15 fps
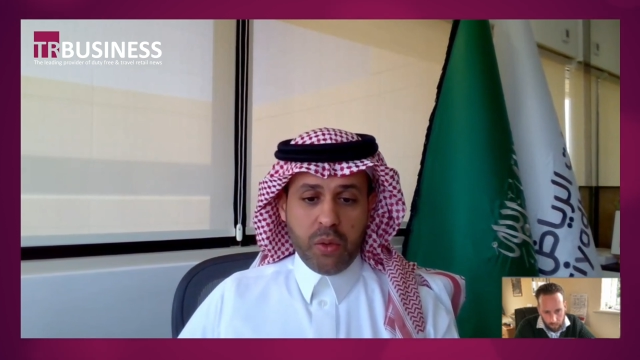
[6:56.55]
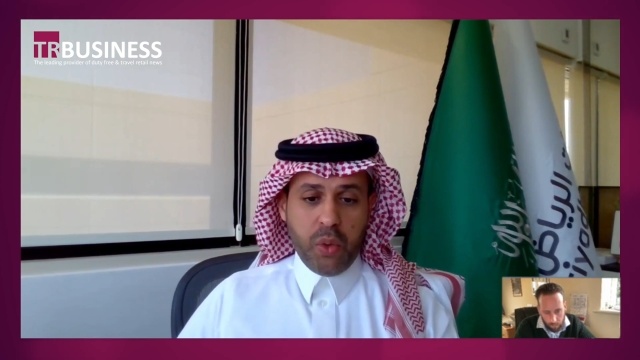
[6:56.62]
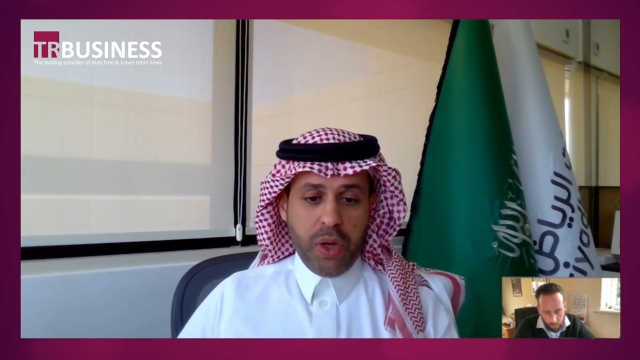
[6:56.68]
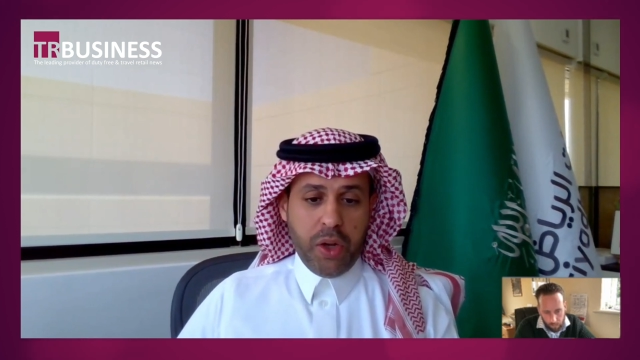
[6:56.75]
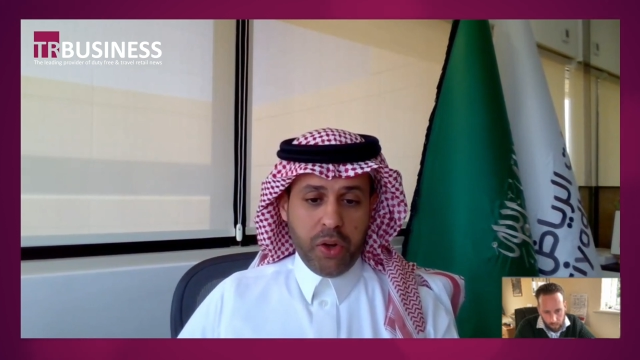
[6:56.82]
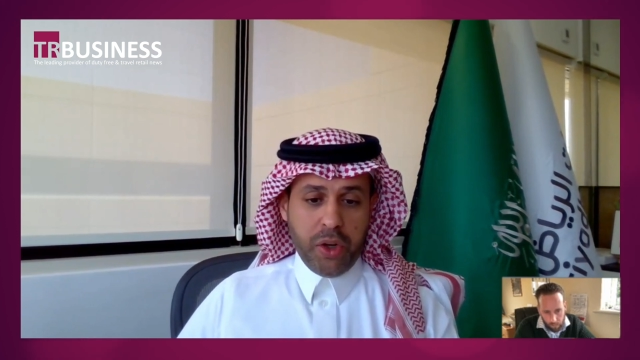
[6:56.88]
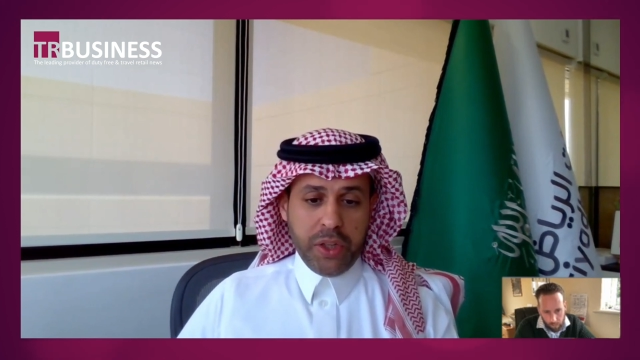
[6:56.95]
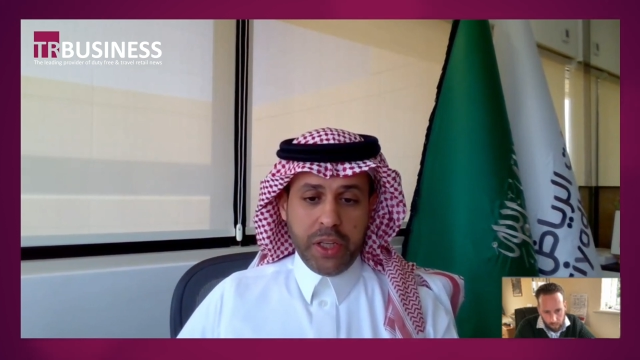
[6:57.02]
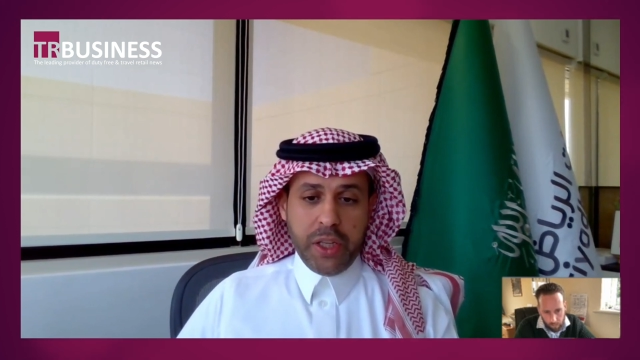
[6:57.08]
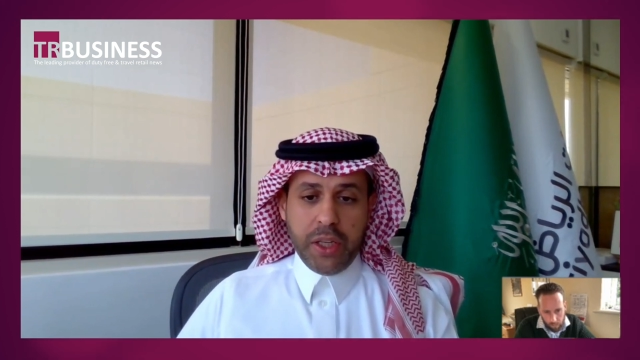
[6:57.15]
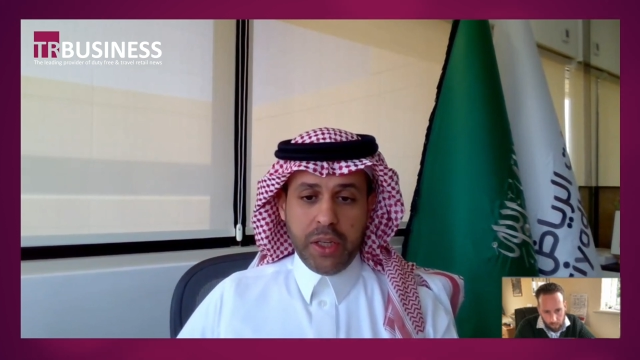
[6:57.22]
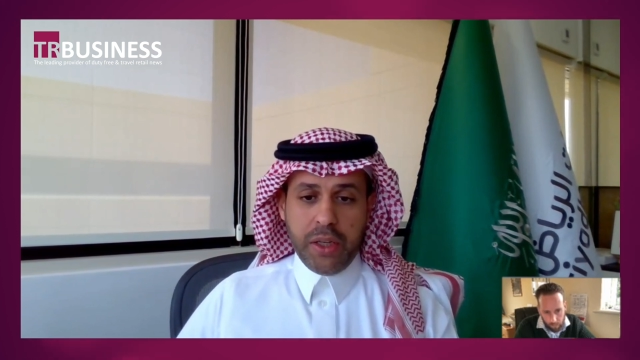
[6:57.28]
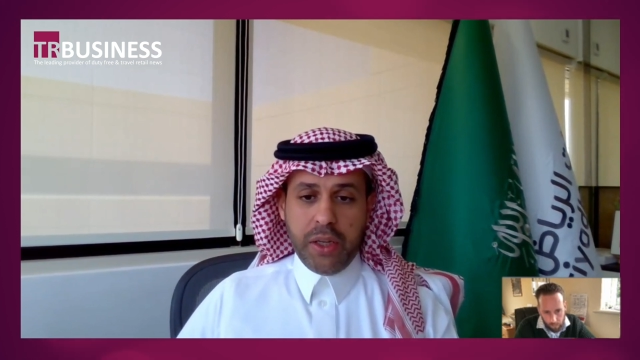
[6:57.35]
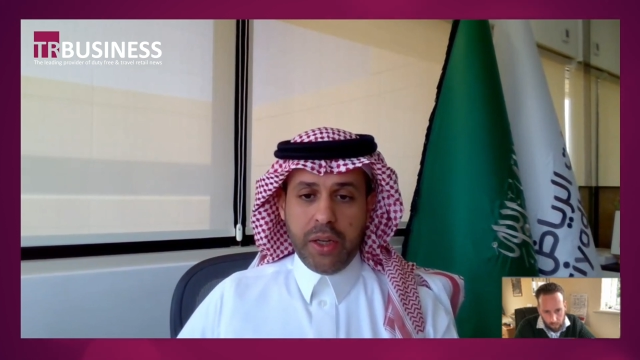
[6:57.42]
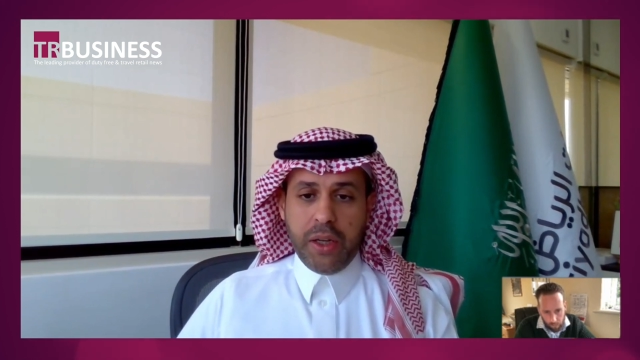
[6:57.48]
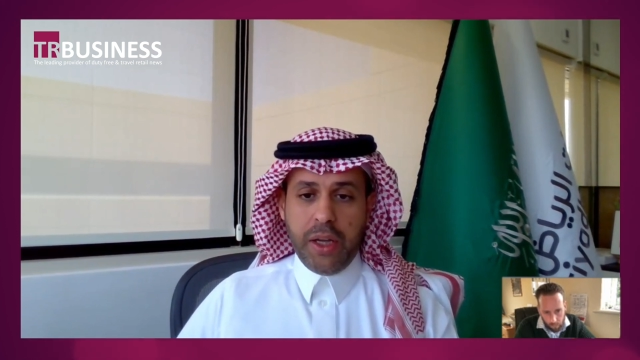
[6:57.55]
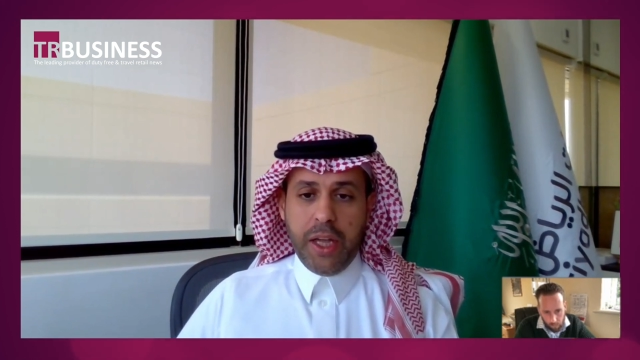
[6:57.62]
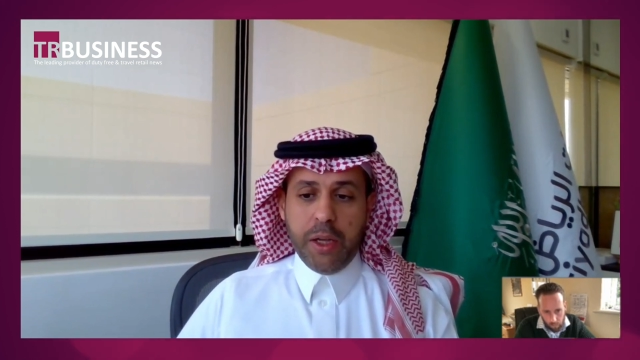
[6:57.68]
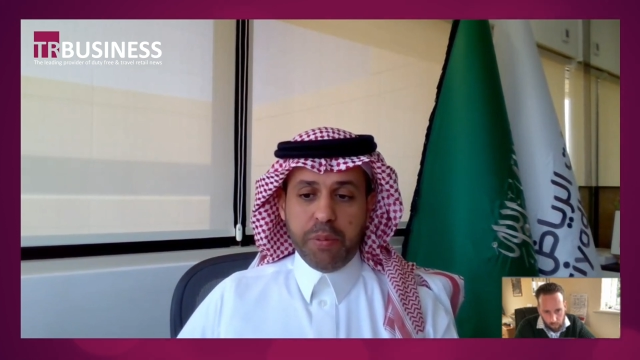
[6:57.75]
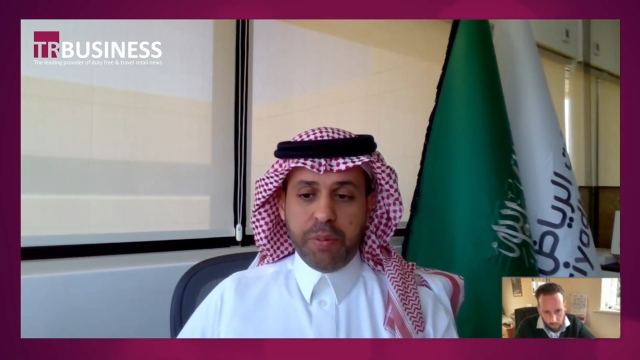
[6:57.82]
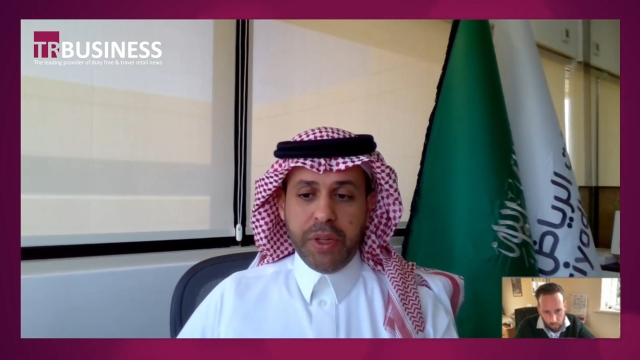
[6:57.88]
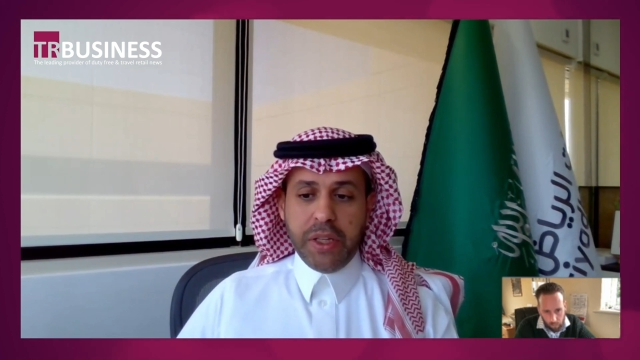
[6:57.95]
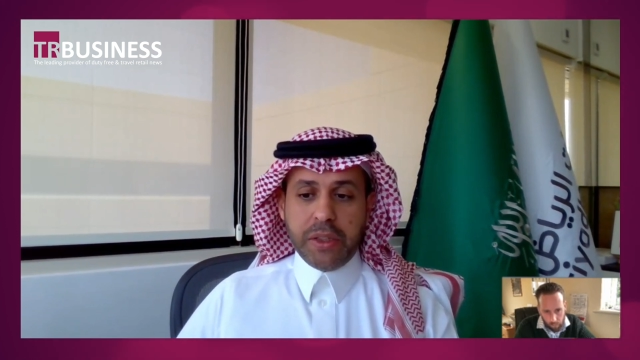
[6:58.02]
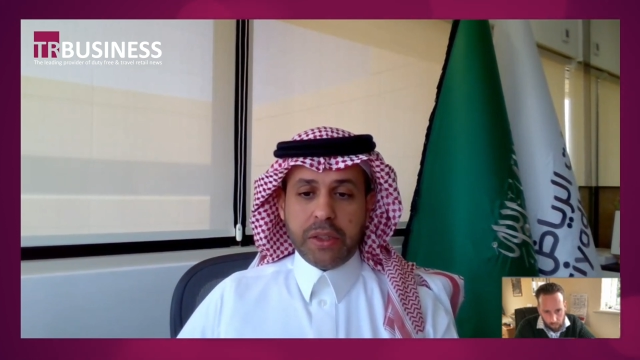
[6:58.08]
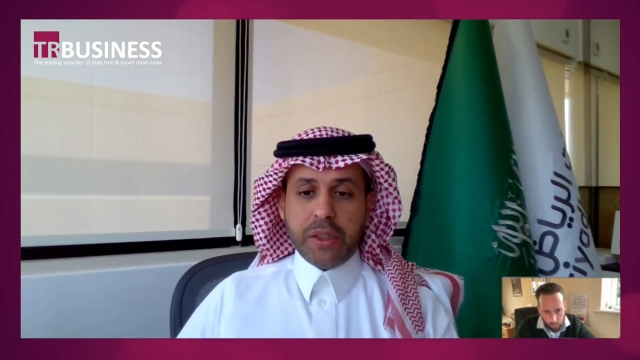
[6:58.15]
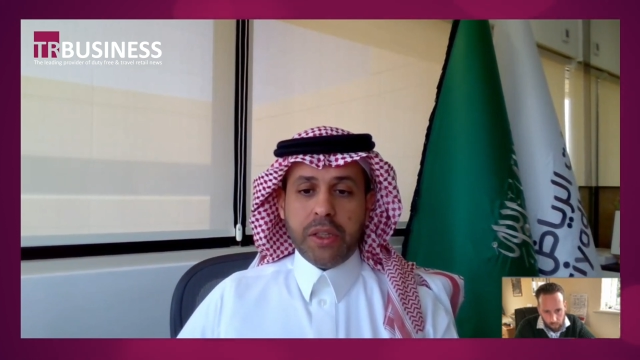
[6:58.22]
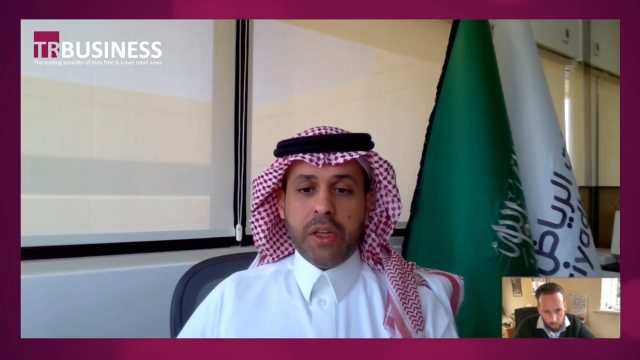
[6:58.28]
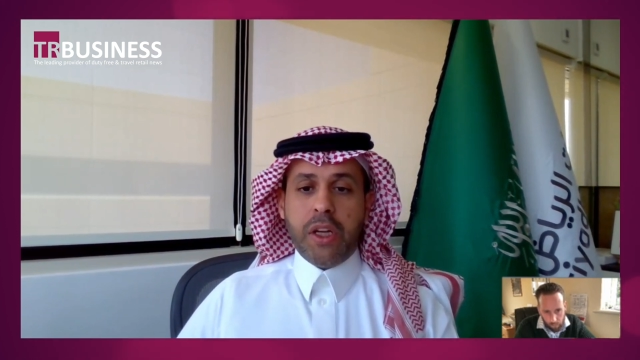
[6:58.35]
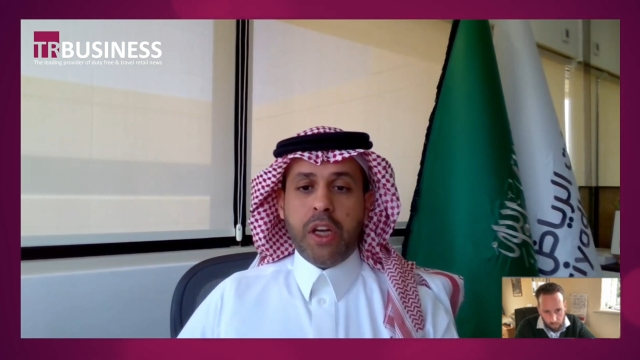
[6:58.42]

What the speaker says: We are already inbuilt